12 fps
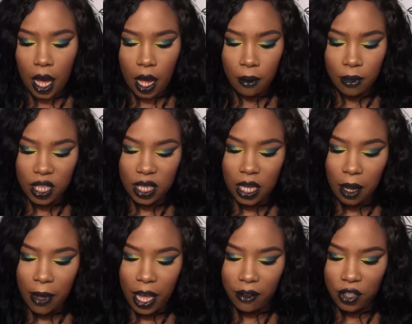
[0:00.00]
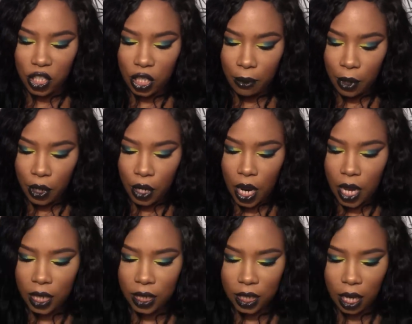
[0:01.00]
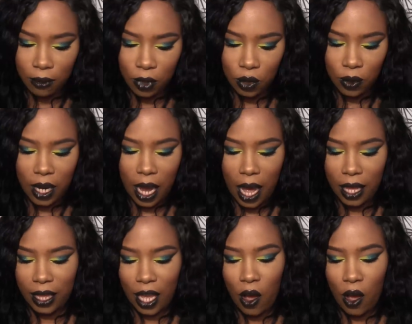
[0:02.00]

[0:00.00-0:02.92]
Um, some have shimmer, some do not.